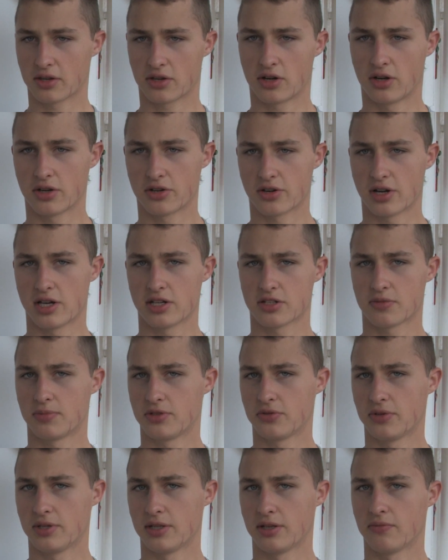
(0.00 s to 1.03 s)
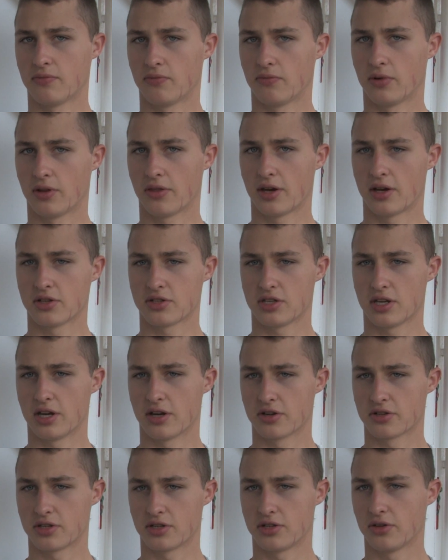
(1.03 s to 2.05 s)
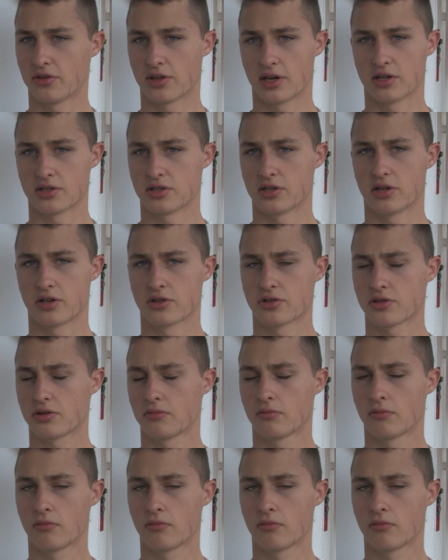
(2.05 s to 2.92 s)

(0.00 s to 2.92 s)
the contrast between 1,000 years and 2,000 years.